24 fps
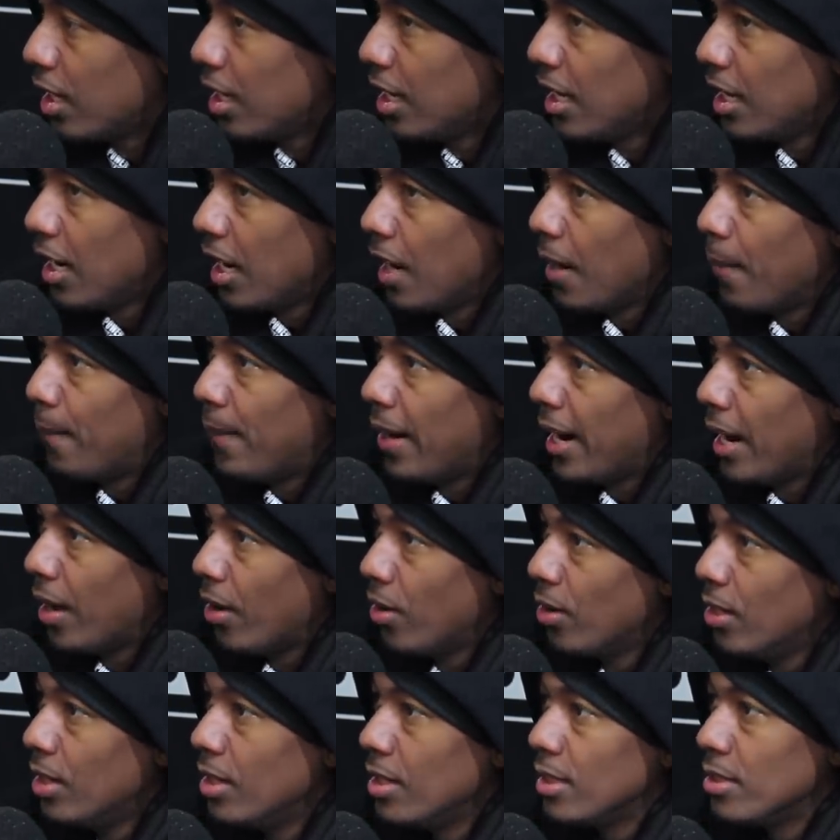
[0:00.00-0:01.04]
yeah.
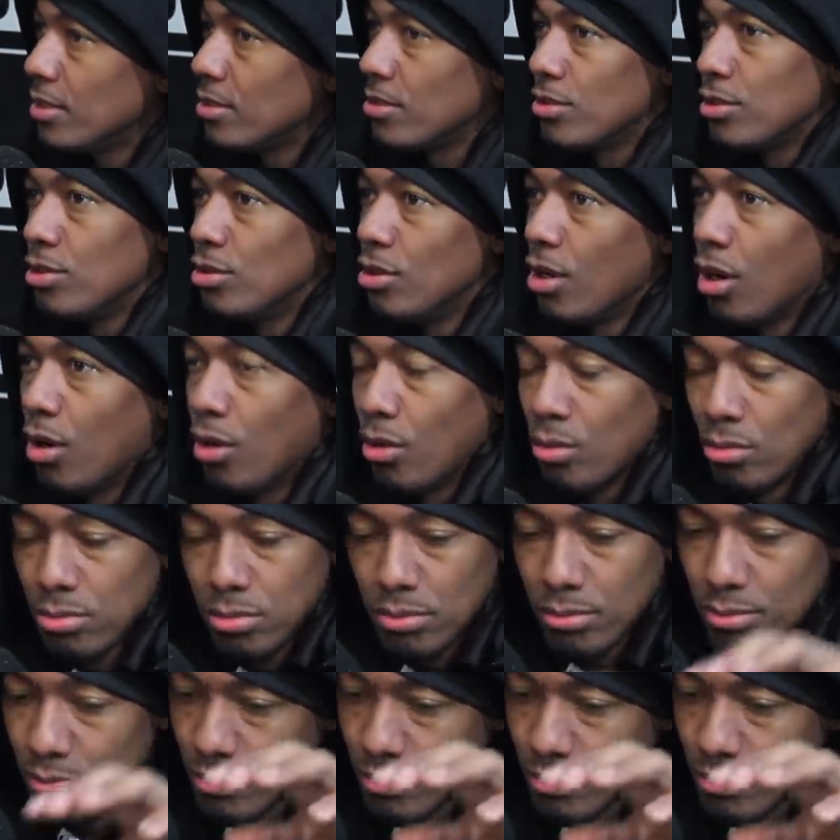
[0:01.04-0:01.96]
about, you know,